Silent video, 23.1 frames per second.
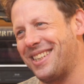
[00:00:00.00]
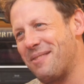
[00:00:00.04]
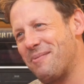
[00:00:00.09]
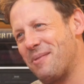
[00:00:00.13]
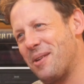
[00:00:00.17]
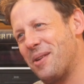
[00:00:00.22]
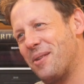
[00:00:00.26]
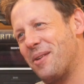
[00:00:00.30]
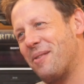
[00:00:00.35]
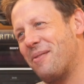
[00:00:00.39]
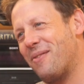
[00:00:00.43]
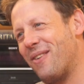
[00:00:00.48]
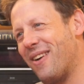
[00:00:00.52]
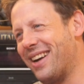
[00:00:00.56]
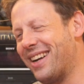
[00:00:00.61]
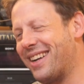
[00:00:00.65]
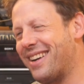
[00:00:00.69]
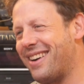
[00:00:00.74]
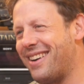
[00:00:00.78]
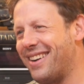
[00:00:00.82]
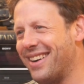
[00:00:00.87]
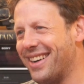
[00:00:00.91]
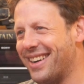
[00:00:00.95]
You're very
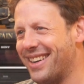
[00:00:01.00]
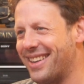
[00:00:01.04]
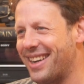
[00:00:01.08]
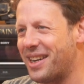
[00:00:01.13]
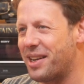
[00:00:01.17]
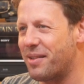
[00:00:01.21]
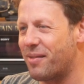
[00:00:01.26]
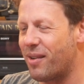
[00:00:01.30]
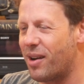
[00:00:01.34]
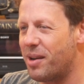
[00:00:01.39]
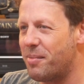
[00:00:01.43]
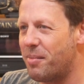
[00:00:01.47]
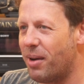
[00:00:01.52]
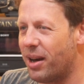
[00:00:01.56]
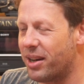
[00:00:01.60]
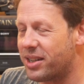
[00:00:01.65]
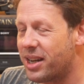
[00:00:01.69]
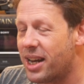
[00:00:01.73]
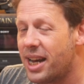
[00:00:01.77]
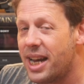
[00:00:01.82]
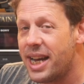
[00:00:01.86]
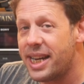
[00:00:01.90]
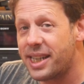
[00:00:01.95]
kind. Thank you very
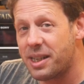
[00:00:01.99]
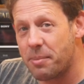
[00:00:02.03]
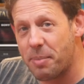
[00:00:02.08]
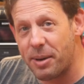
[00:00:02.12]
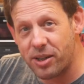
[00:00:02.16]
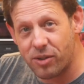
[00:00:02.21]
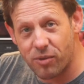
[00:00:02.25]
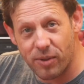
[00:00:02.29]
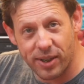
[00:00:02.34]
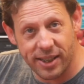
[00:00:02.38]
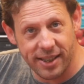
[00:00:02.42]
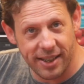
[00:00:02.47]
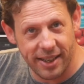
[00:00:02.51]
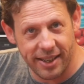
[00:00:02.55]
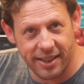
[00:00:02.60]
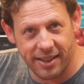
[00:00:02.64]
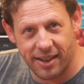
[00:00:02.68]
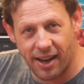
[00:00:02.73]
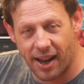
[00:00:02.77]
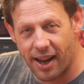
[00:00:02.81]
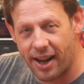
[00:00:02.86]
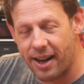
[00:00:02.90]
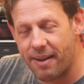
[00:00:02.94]
much. It's a bit drizzly
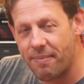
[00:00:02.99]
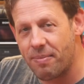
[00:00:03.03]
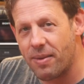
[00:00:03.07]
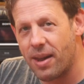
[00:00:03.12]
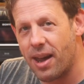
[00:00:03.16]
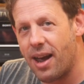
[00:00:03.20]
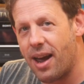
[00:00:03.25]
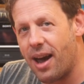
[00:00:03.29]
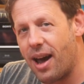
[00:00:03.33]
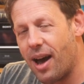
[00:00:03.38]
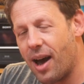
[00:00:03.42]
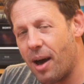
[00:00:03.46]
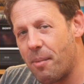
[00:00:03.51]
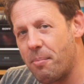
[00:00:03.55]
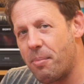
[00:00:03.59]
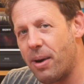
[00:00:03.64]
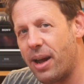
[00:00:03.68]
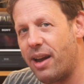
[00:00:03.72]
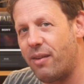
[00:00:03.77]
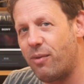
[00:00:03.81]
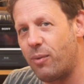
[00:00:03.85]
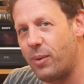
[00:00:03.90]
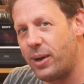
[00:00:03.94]
today,
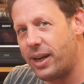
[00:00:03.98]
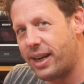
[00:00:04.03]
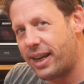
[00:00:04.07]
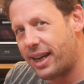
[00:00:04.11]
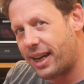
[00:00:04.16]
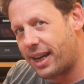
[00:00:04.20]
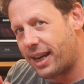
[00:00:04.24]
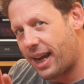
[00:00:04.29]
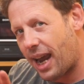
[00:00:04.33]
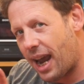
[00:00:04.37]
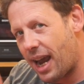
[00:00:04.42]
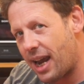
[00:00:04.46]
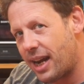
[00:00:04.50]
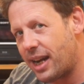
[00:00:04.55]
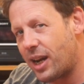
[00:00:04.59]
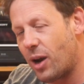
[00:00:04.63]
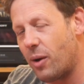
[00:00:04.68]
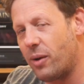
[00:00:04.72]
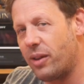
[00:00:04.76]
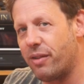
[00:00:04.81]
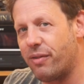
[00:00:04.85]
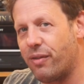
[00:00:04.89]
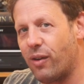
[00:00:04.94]
but if we can
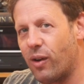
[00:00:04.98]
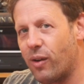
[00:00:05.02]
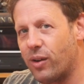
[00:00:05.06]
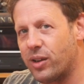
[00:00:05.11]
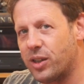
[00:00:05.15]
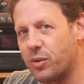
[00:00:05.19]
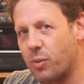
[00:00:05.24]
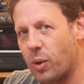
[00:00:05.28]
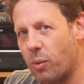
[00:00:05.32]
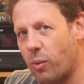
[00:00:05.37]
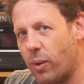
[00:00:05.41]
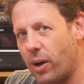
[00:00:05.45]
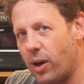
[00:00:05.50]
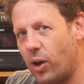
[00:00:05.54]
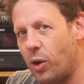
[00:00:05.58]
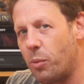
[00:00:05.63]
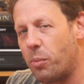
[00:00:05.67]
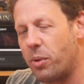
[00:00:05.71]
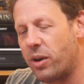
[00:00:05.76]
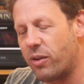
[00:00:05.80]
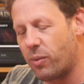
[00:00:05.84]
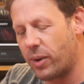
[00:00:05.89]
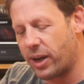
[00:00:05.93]
go in the forest, we will.
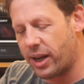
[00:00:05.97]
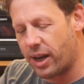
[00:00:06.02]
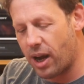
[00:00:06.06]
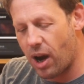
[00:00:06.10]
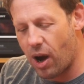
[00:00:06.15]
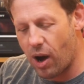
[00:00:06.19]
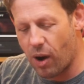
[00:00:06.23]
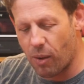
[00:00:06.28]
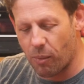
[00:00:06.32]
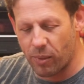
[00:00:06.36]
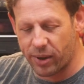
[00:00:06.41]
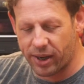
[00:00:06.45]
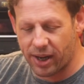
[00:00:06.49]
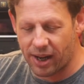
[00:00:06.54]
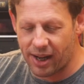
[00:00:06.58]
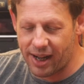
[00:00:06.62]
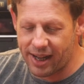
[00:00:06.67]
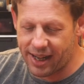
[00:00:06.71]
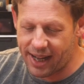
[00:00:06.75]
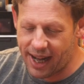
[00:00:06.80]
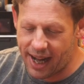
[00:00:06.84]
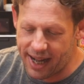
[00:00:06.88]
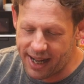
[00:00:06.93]
But if we can't, we're going
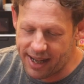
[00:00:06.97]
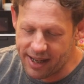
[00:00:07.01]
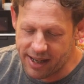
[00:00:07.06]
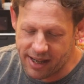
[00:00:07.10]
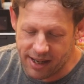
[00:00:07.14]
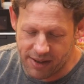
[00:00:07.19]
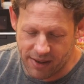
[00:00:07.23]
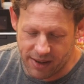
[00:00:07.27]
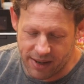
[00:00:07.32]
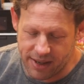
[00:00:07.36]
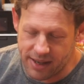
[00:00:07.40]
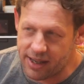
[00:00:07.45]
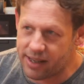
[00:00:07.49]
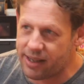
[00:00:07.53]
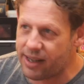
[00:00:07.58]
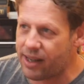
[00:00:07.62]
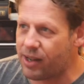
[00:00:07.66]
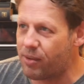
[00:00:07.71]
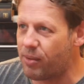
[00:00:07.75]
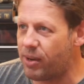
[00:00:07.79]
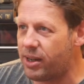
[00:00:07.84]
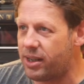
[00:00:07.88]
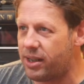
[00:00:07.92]
to get into the
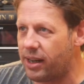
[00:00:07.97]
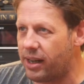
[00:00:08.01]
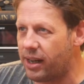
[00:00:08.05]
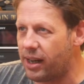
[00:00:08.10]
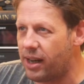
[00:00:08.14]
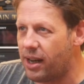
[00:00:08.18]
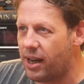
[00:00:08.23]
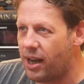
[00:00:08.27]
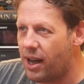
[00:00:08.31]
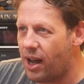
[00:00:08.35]
nitty-gritty